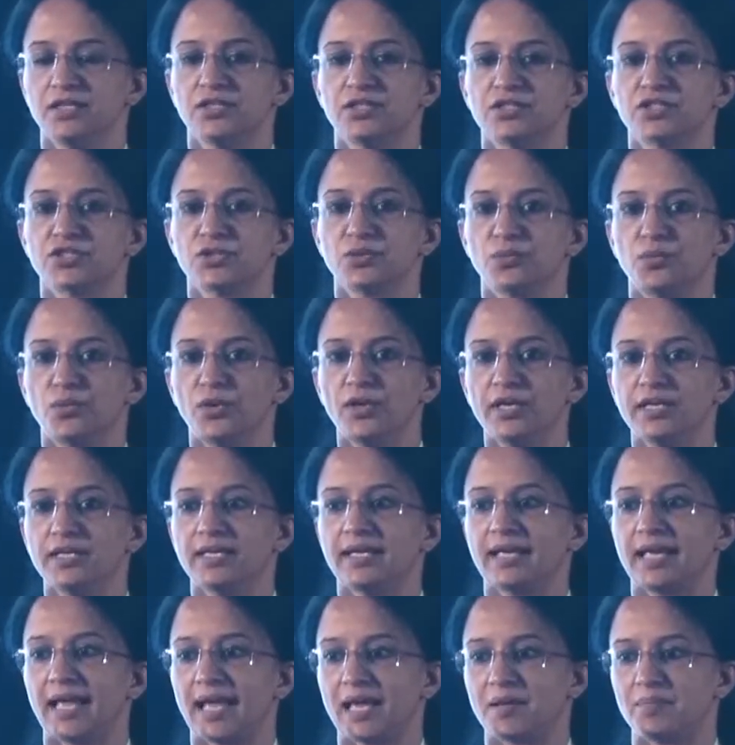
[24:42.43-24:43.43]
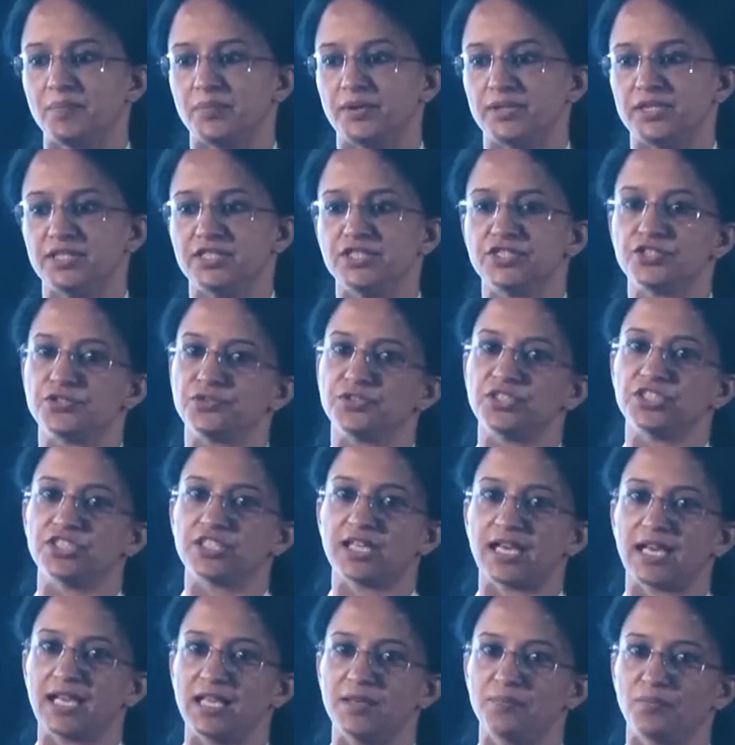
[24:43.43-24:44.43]
So what happens to the
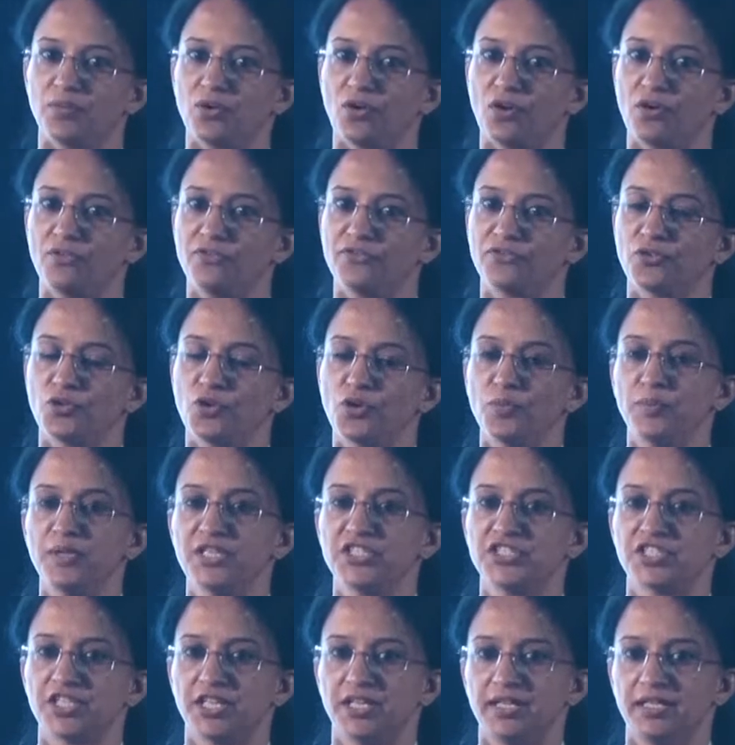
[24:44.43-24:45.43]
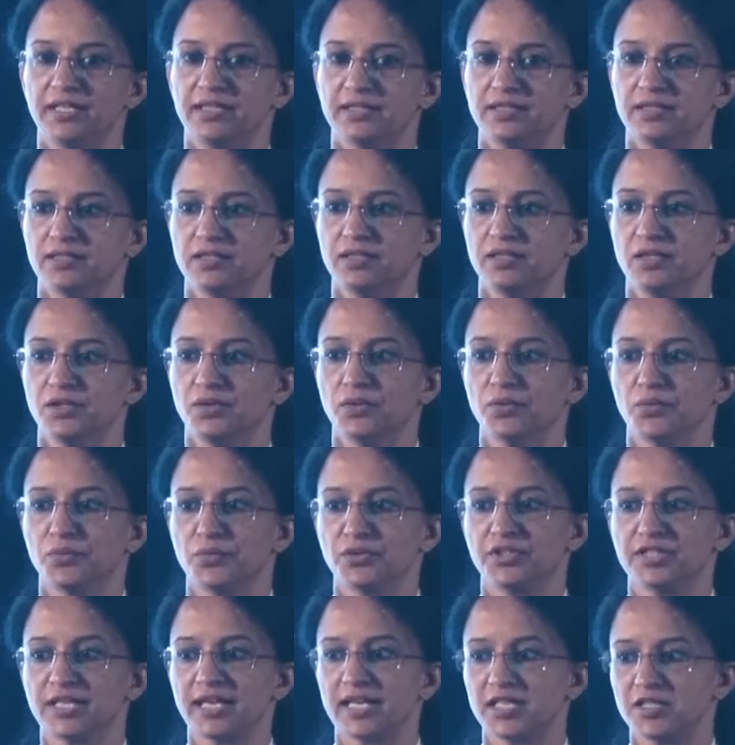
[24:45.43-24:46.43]
type of obj here?
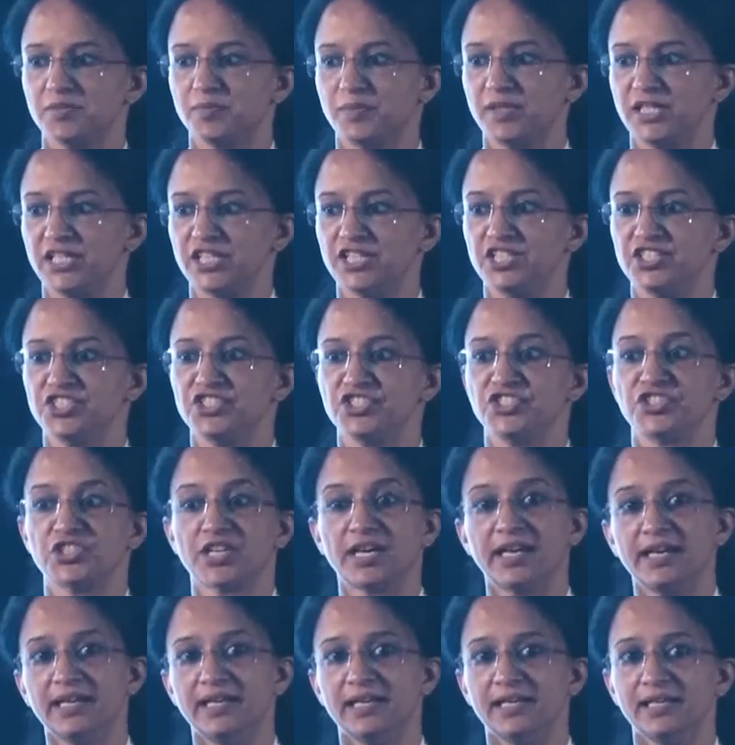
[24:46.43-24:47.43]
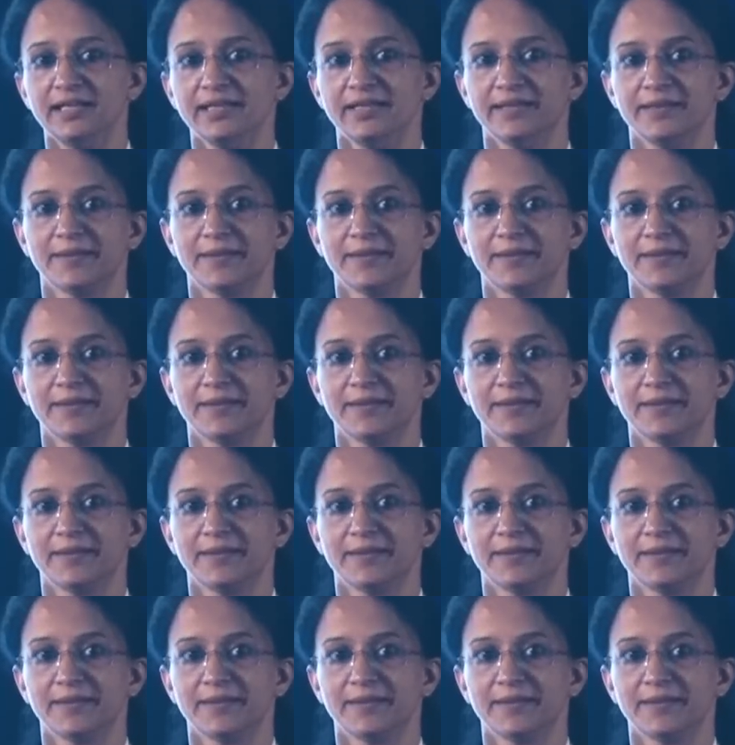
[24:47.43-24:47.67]
Would that be child?